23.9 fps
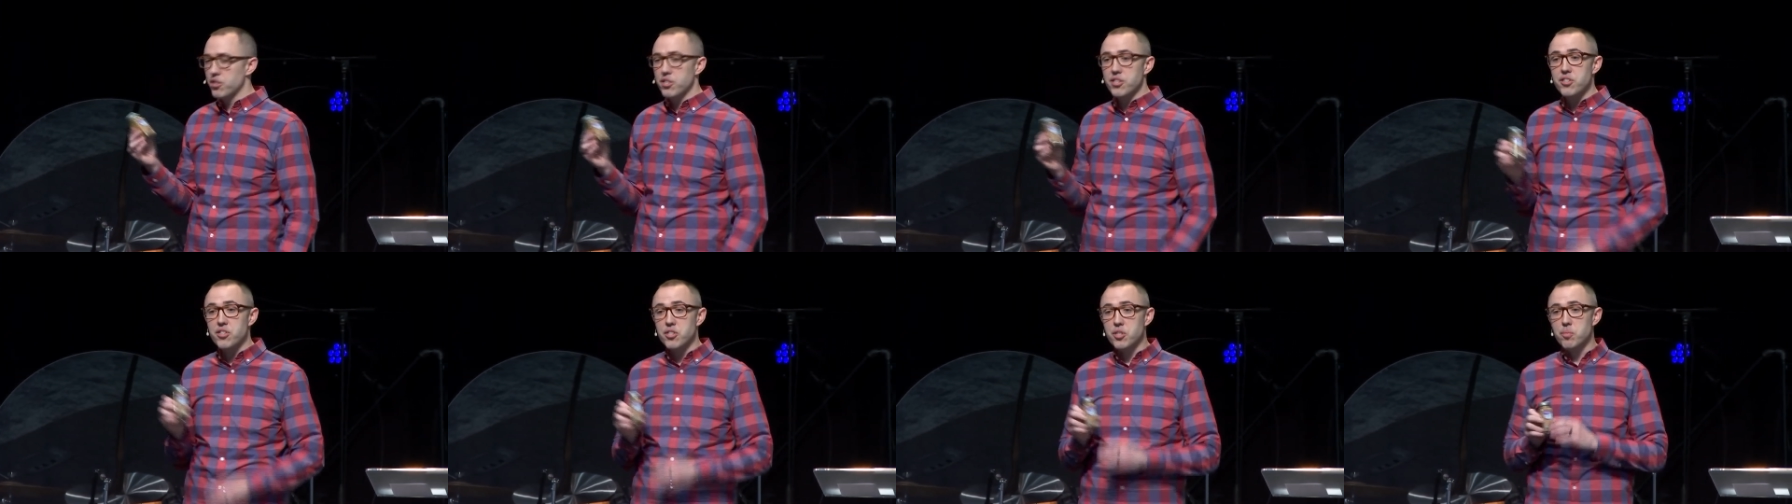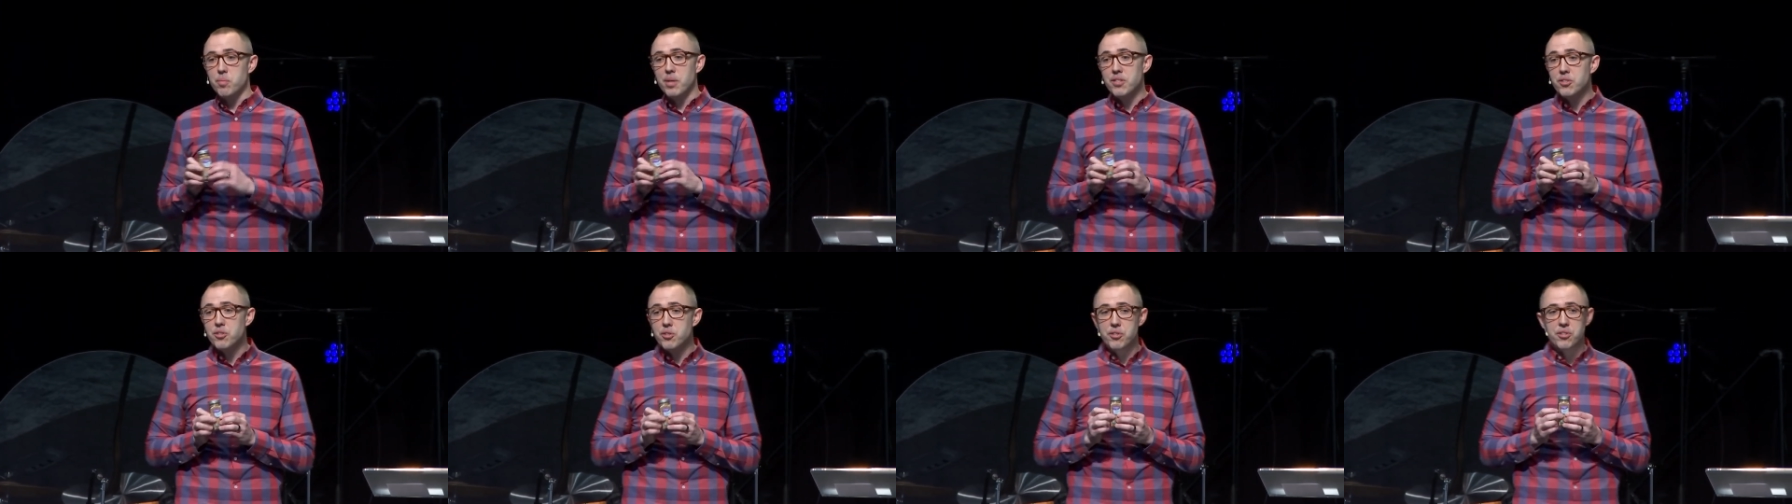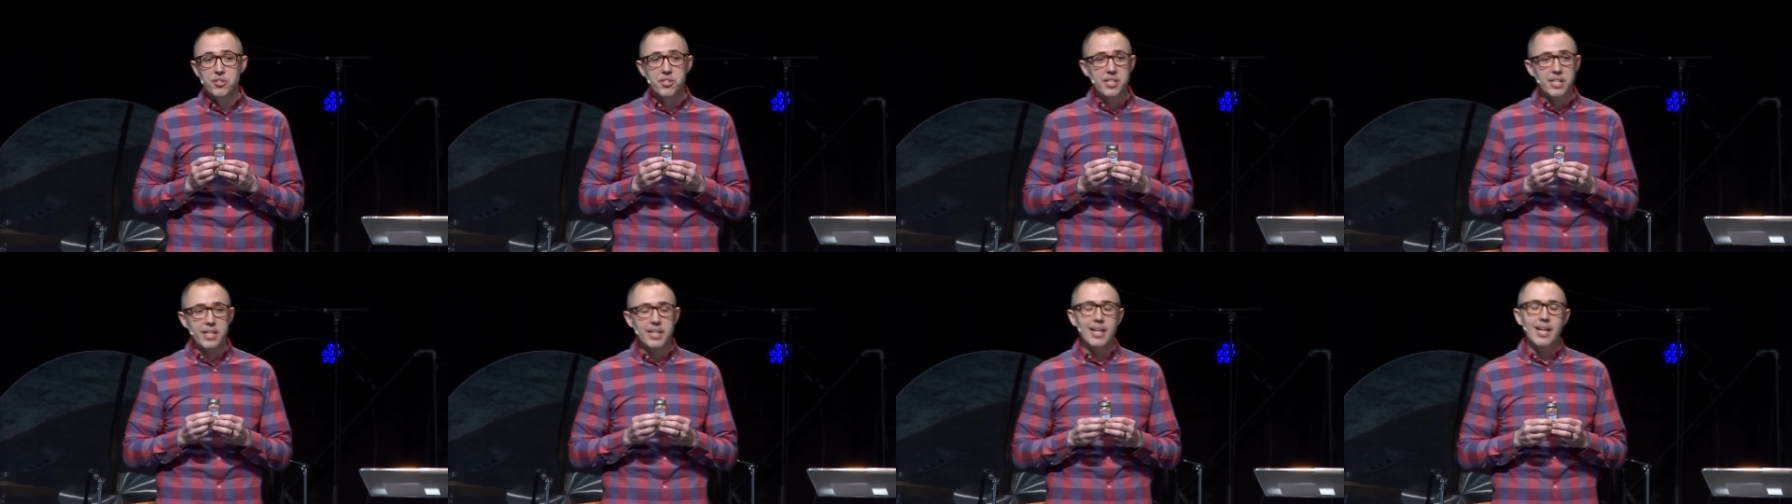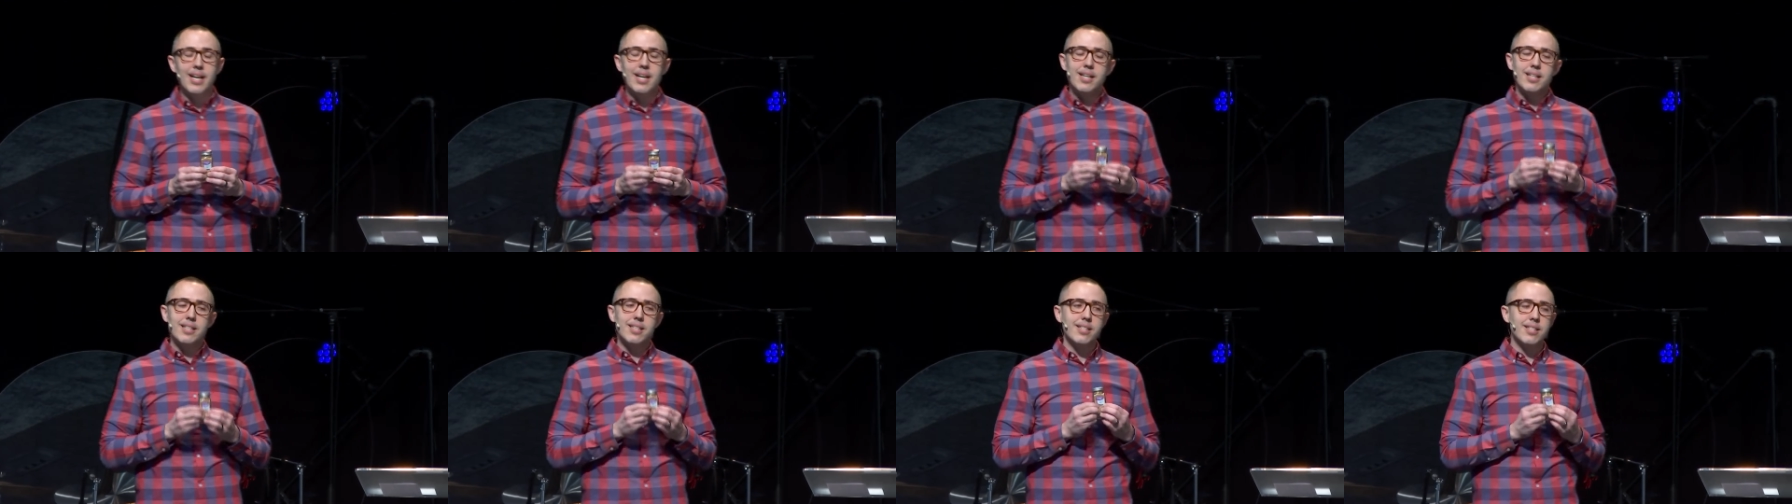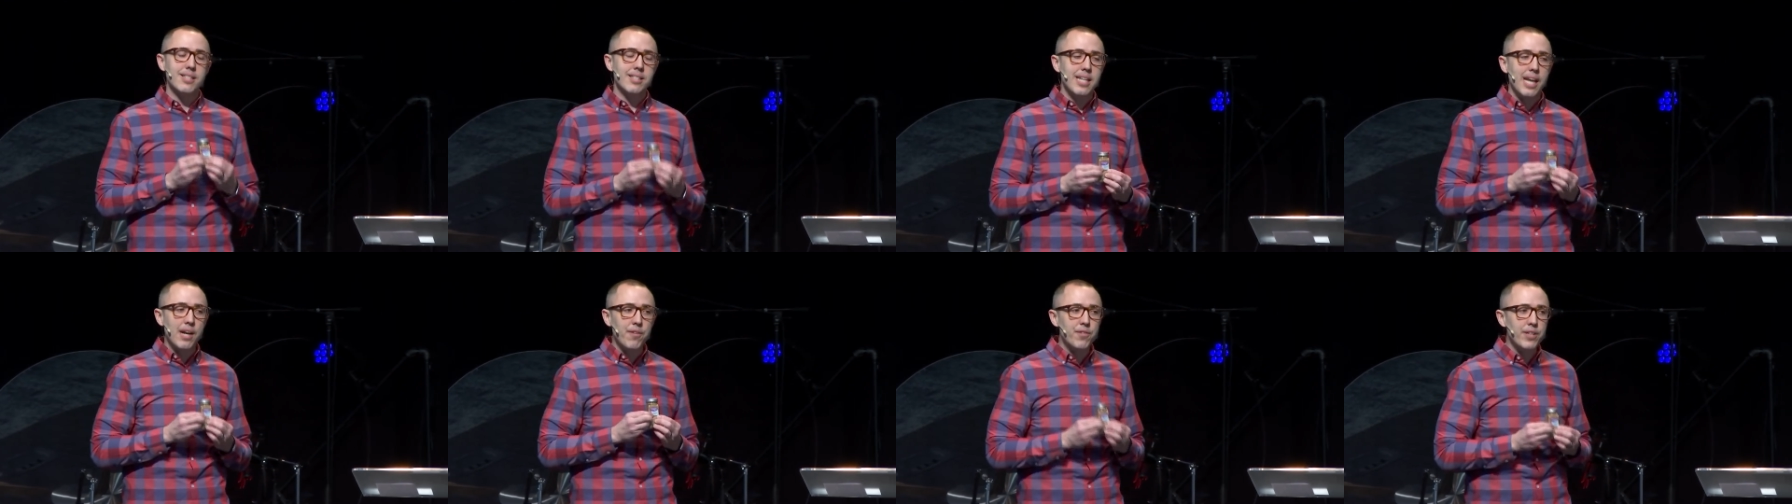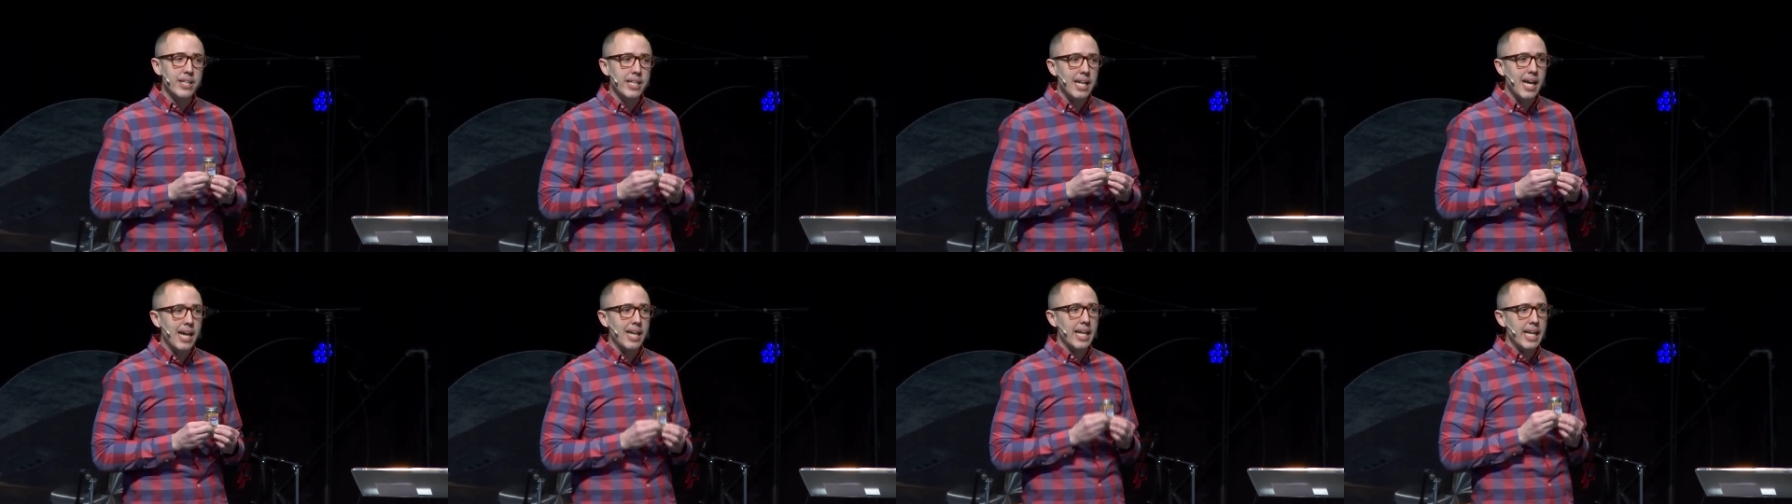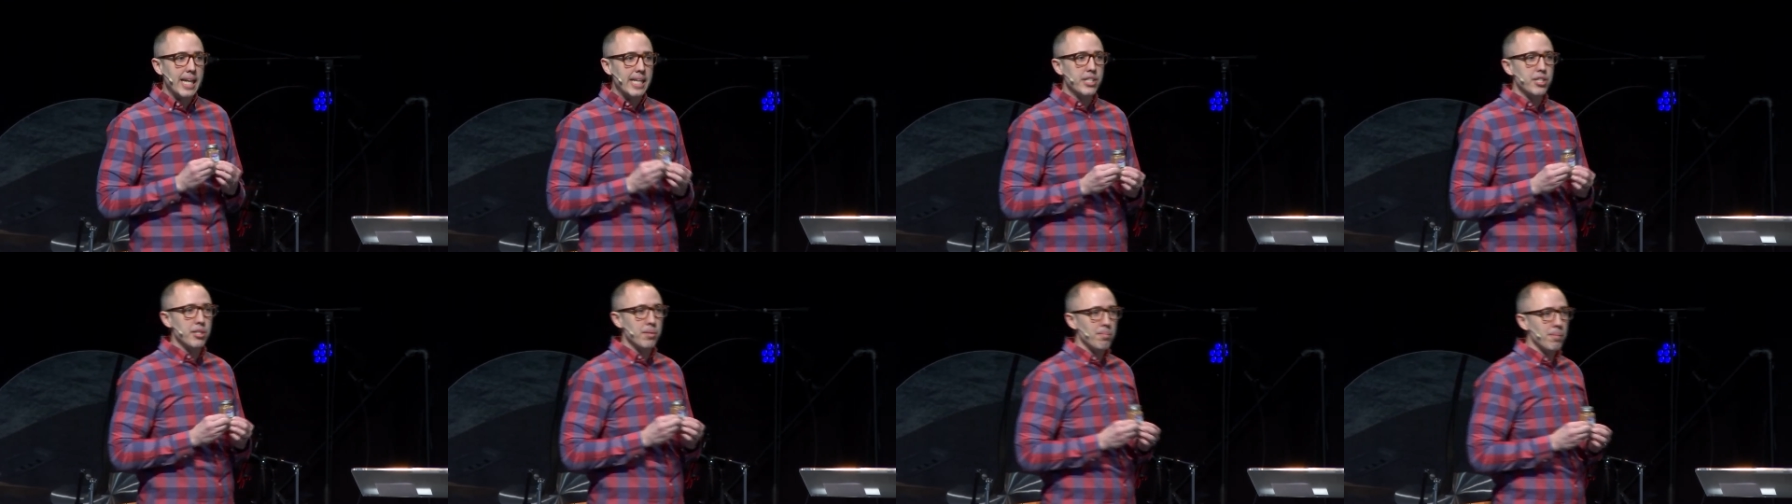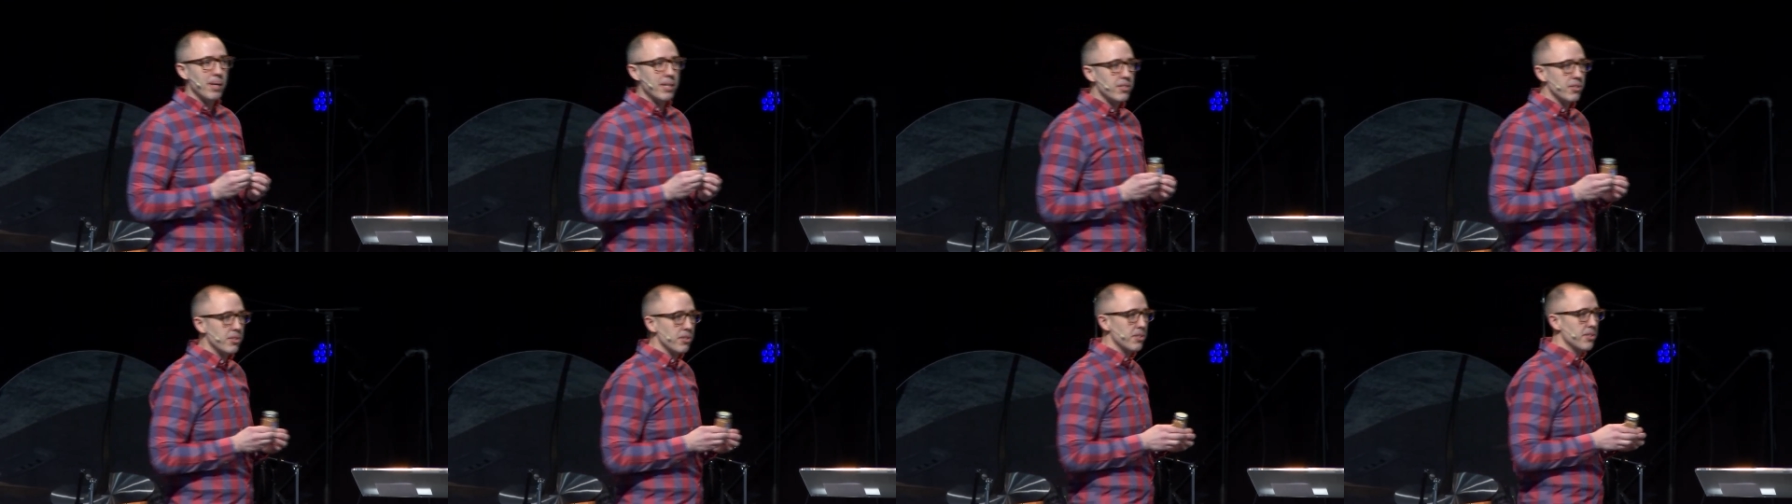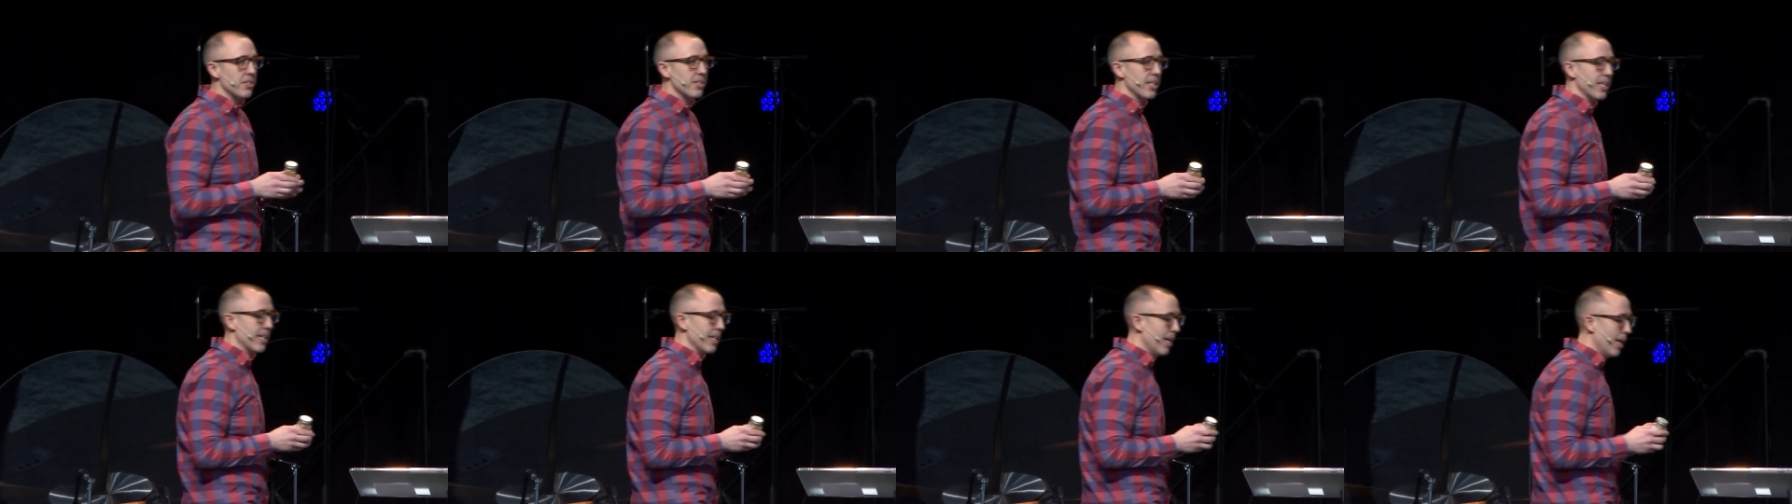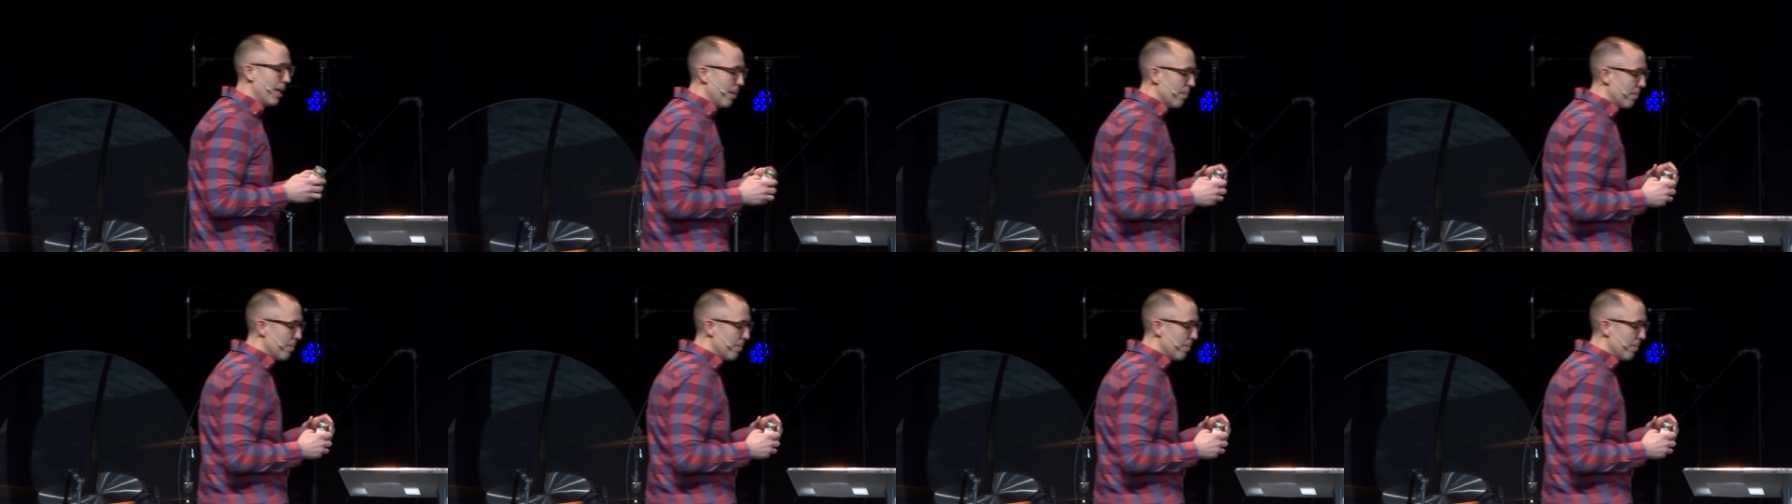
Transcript: This is mustard seed. This is definitely not ancient mustard seed.